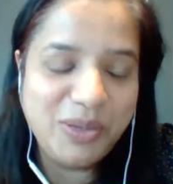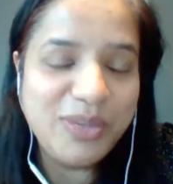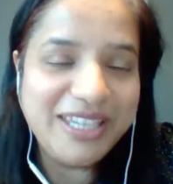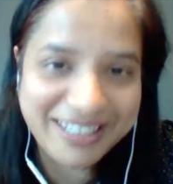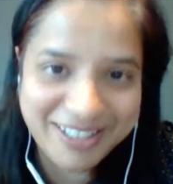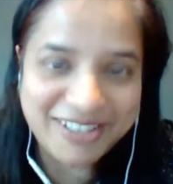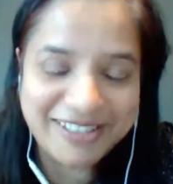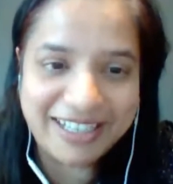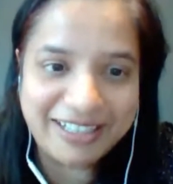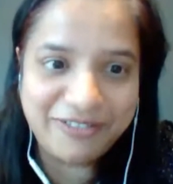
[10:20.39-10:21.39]
We get to
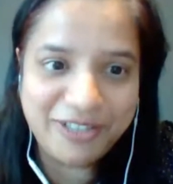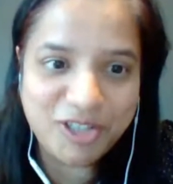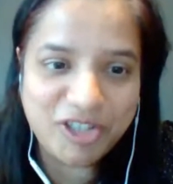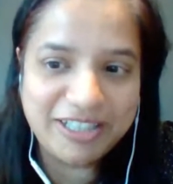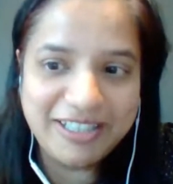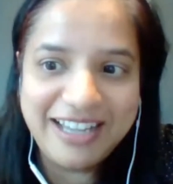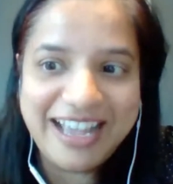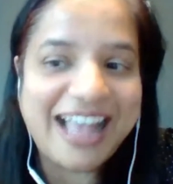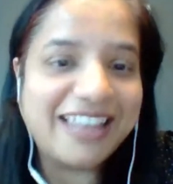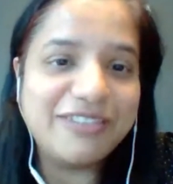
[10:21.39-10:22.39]
decide a future
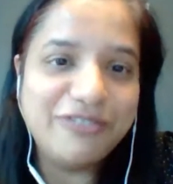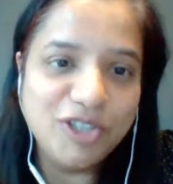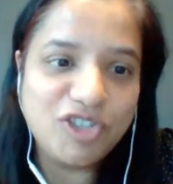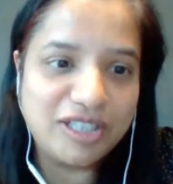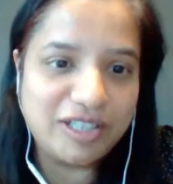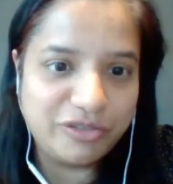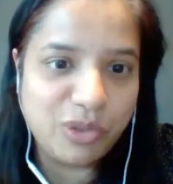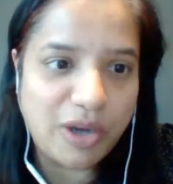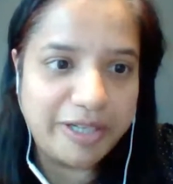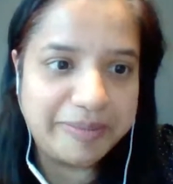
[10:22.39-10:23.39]
and the future of
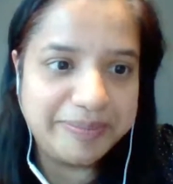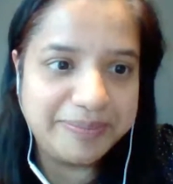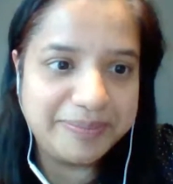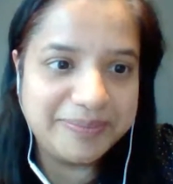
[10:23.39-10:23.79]
quantum.